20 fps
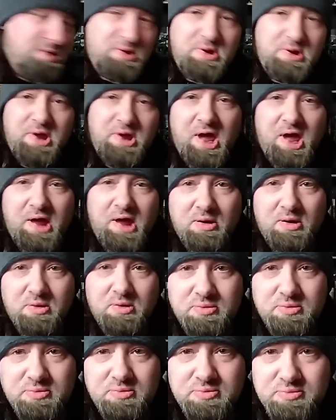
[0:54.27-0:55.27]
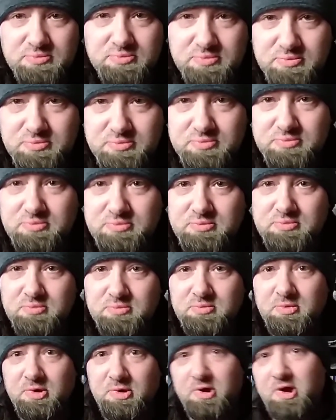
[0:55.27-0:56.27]
Yeah, I know.
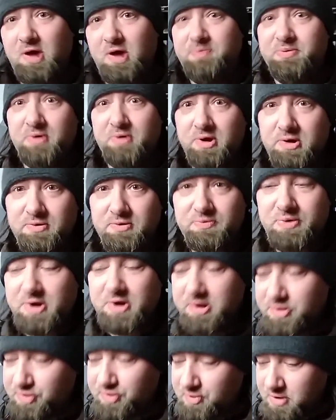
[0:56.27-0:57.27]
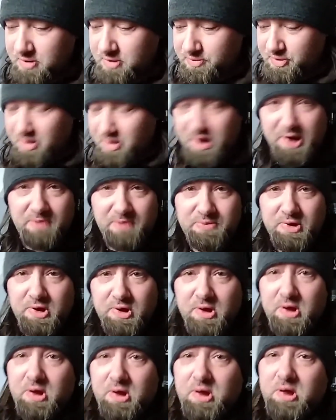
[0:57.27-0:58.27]
Copyrighted phrase, who gives a crap?
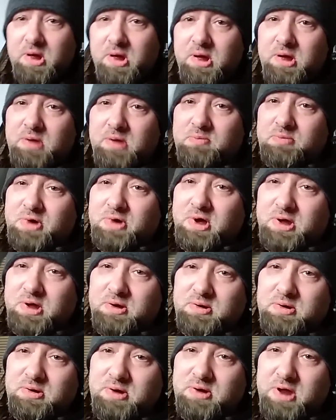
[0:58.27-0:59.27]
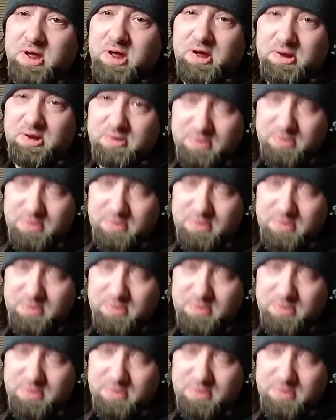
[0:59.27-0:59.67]
But yeah,